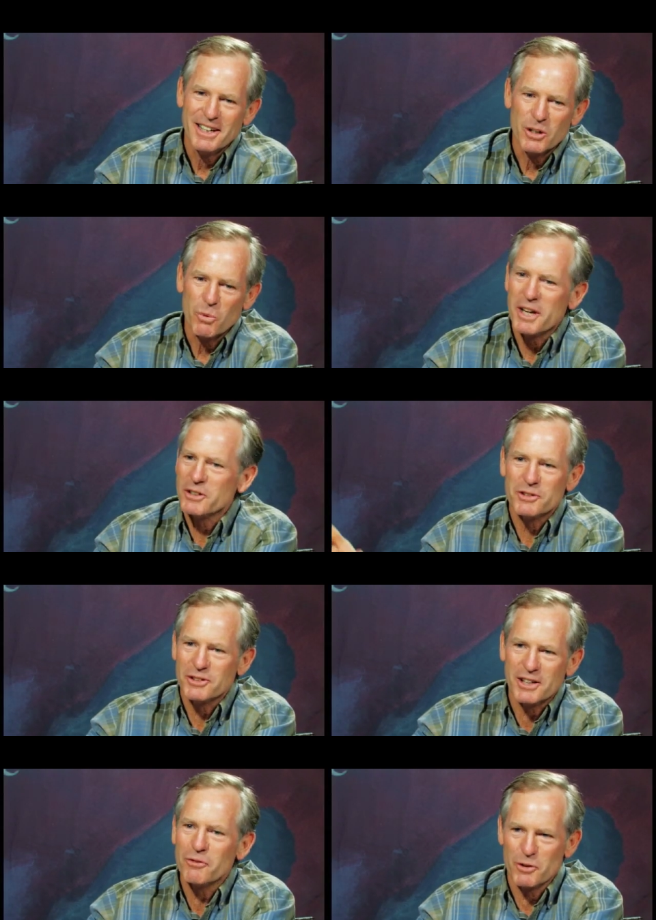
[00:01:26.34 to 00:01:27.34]
In a way, it's
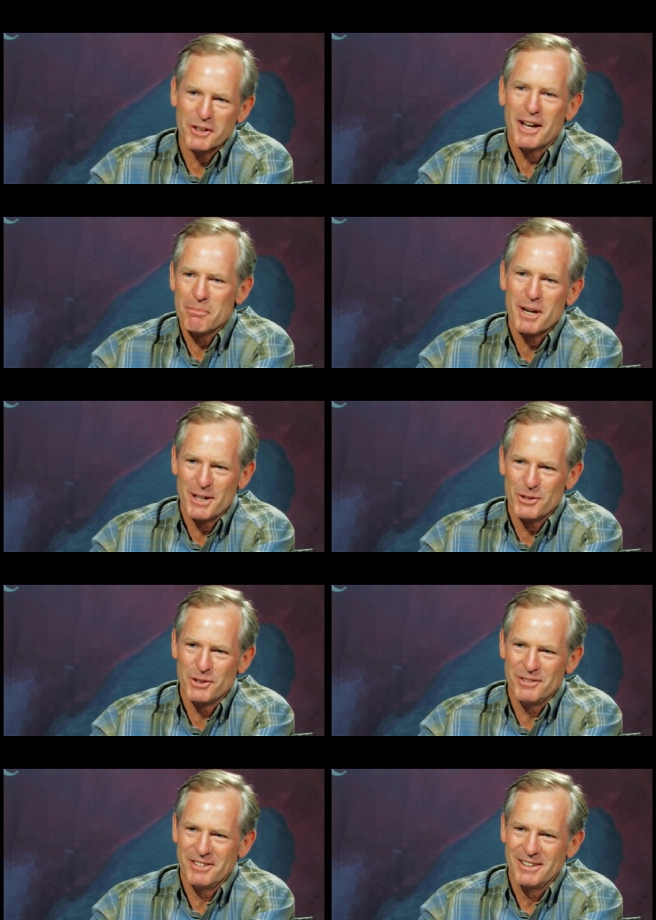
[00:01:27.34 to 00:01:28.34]
discovering that passion.